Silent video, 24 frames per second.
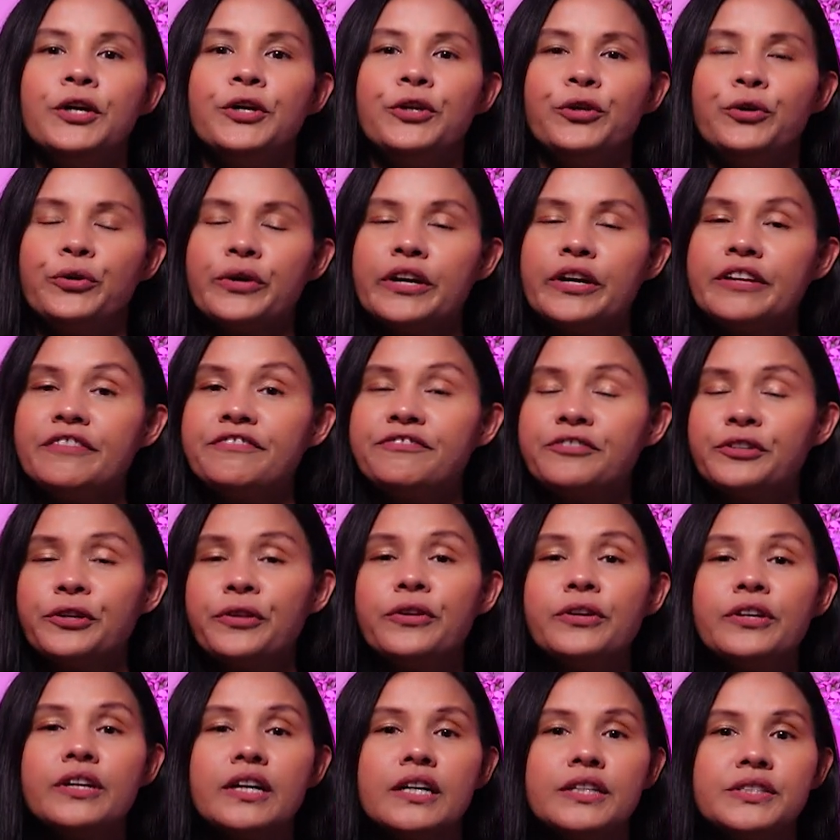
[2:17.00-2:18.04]
You can
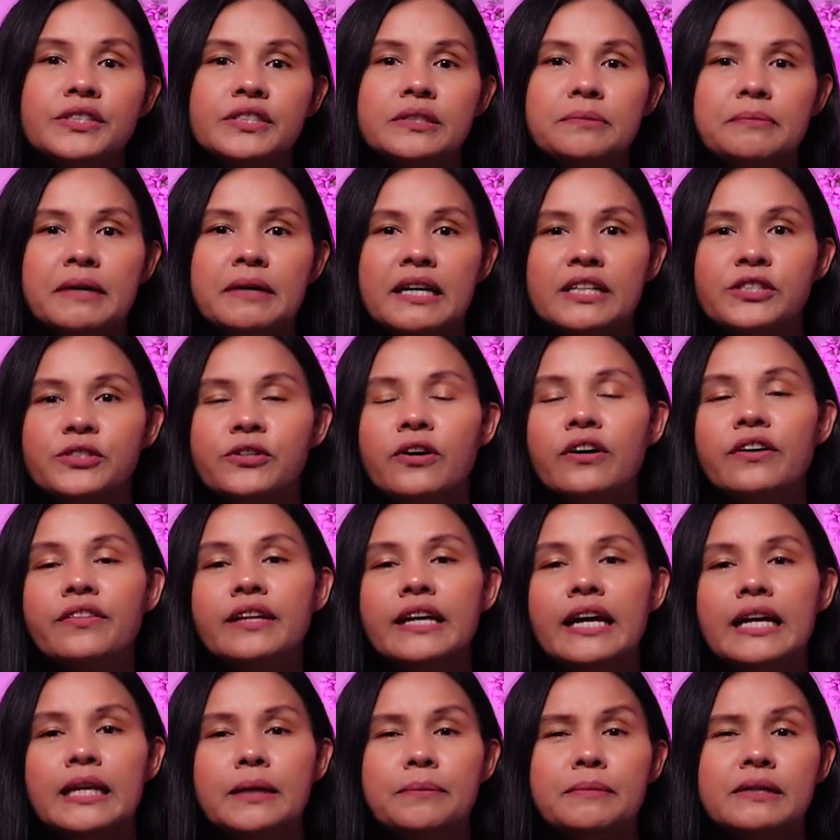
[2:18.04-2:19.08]
further customize all the
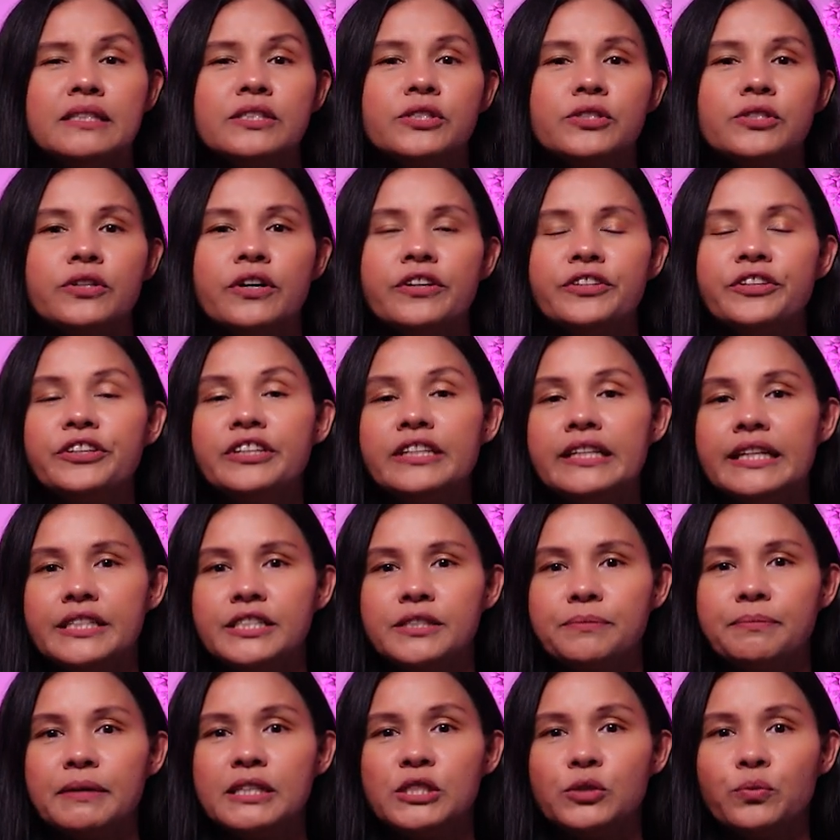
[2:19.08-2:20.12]
elements on your
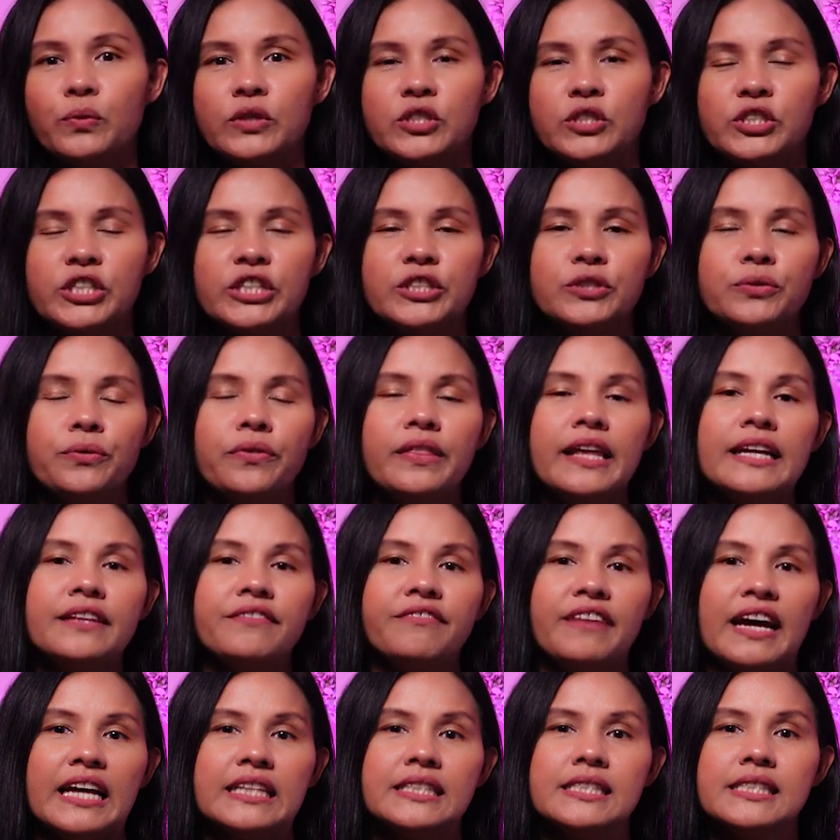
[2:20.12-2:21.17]
list by switching to the
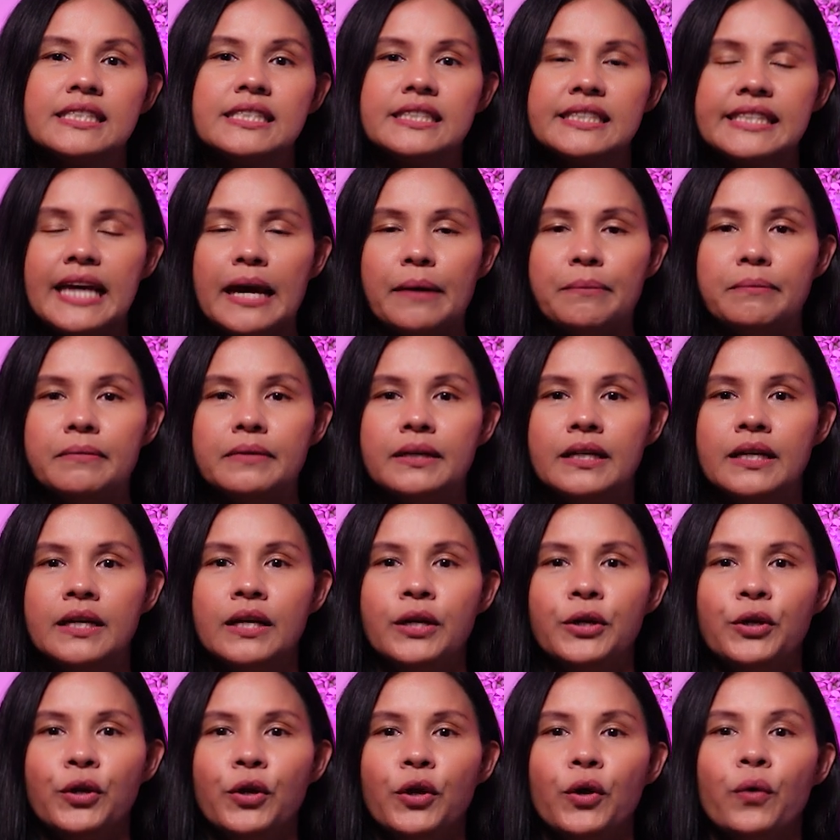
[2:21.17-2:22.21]
Advanced tab.
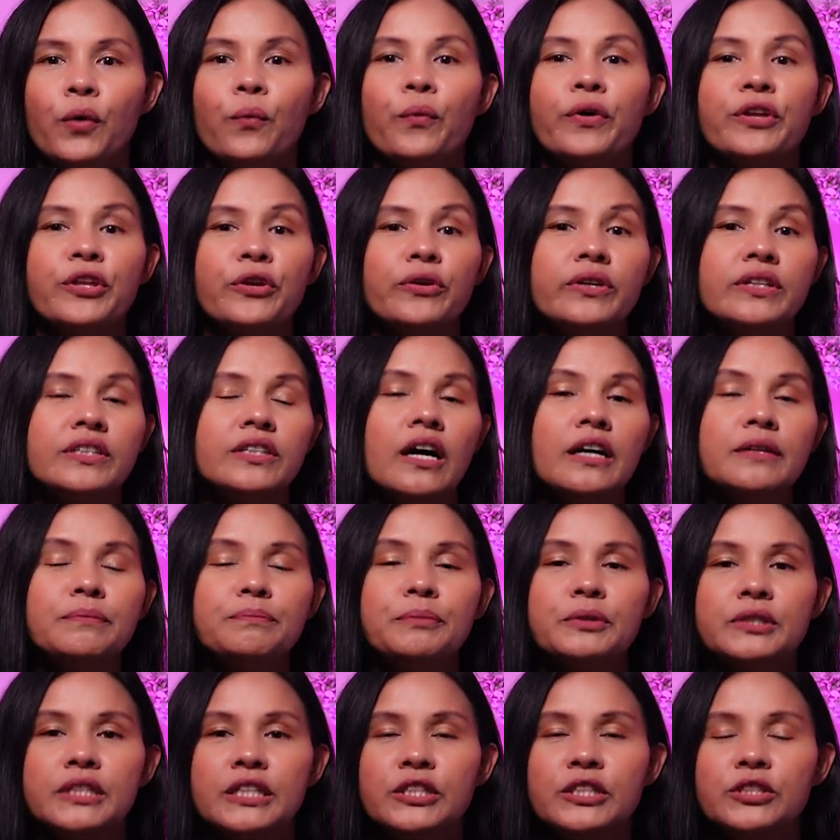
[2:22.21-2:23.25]
When you're done
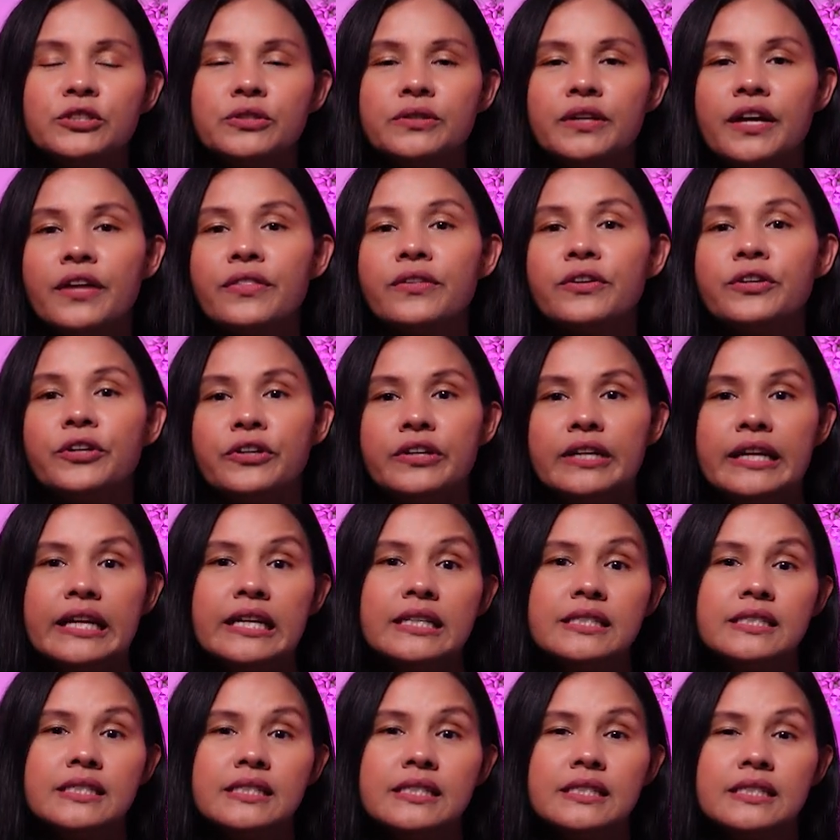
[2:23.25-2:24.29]
putting together your
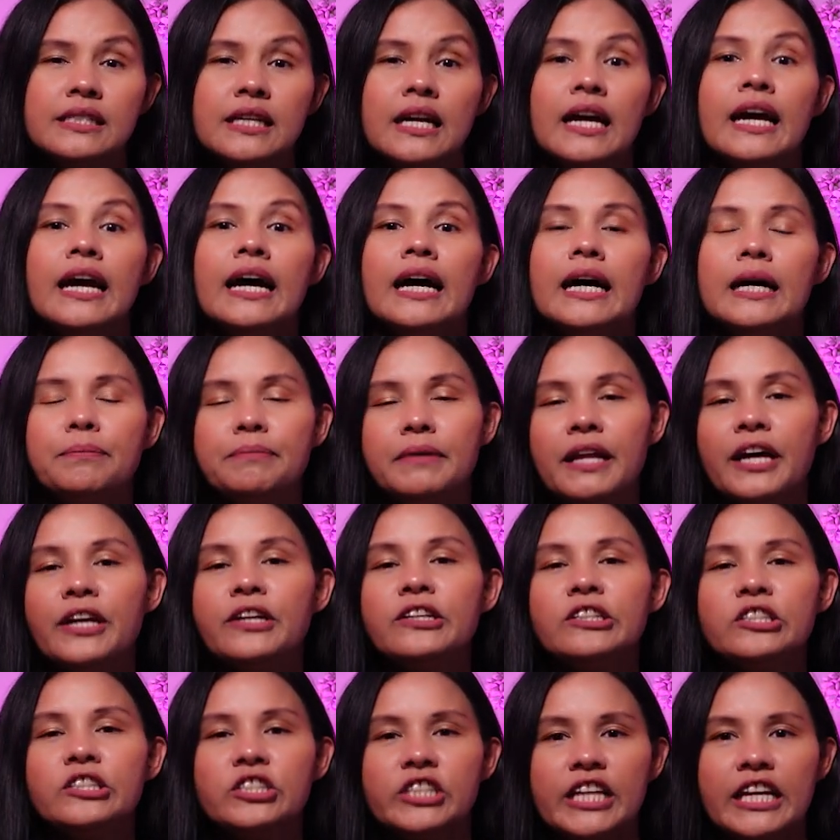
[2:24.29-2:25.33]
list, apply
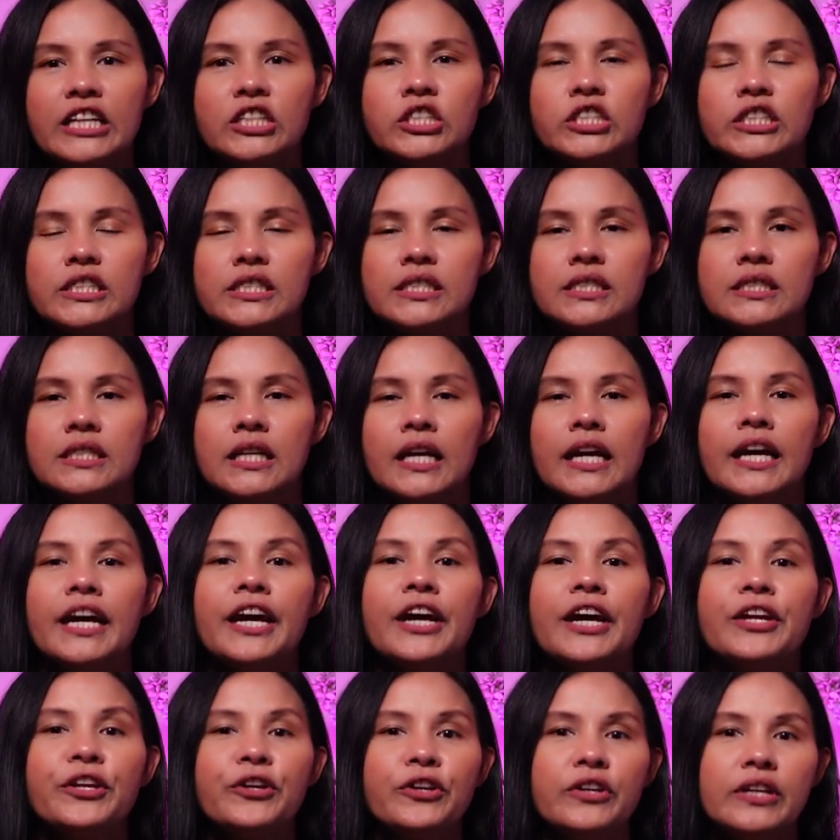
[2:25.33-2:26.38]
your changes,
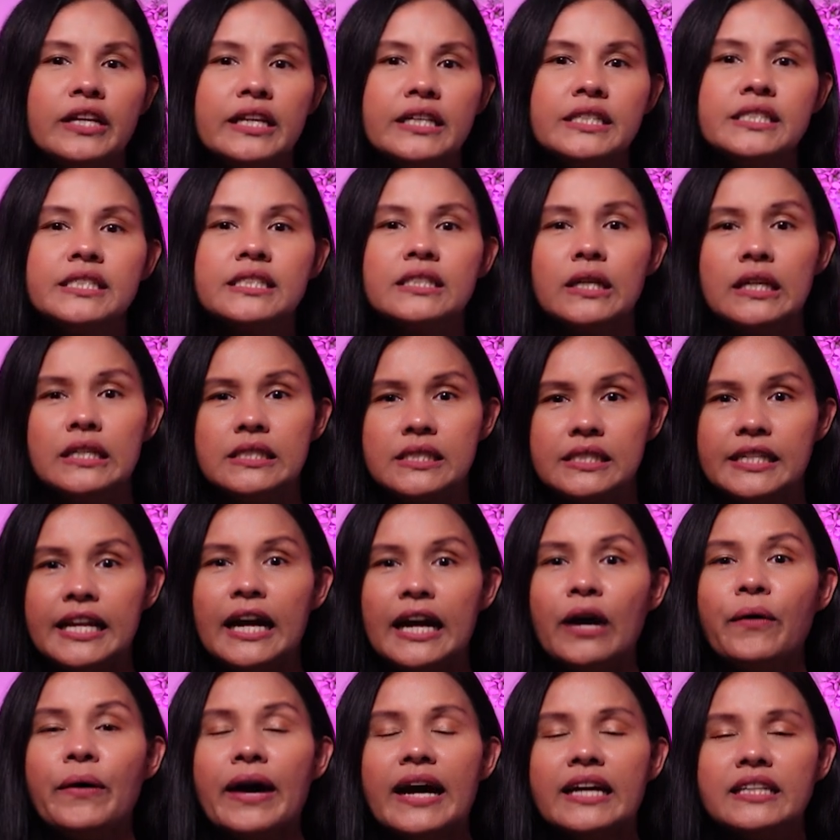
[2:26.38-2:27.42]
and your list is
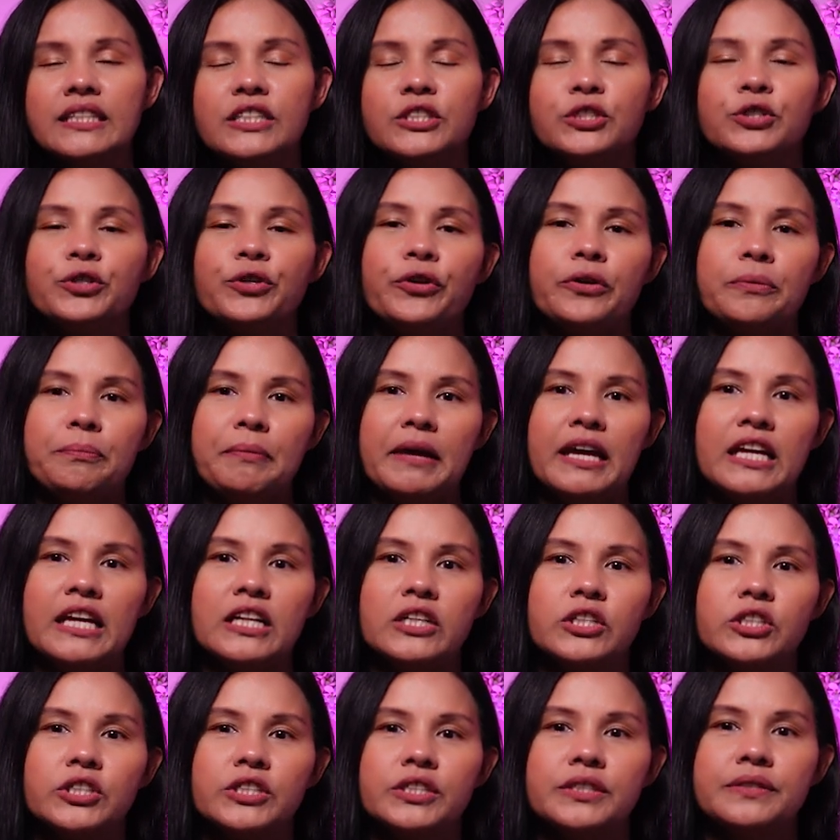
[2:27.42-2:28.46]
now added to your
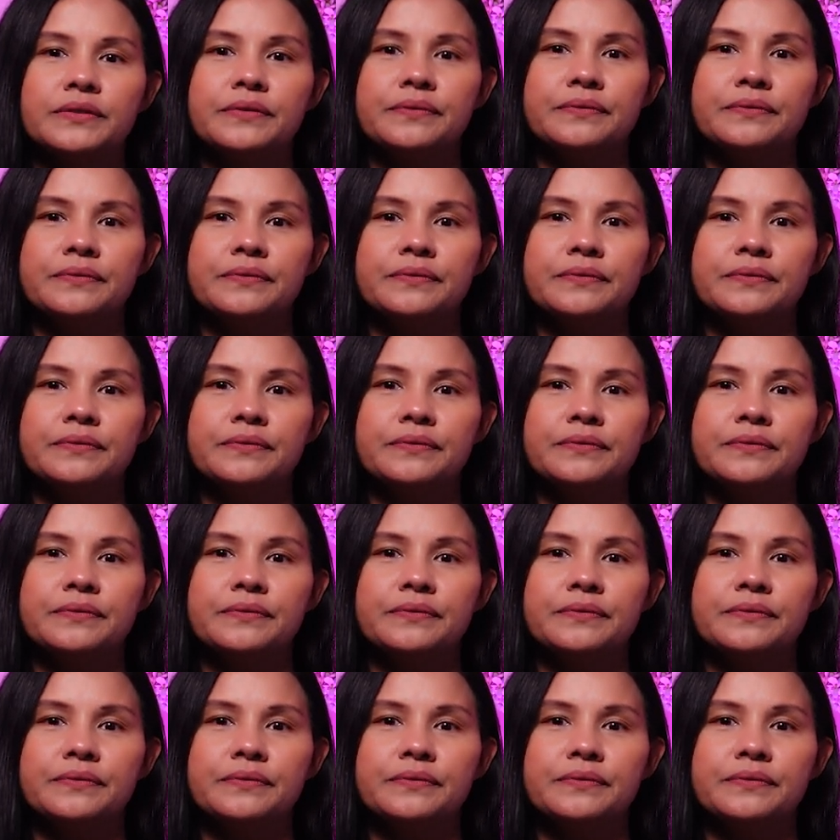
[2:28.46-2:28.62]
page.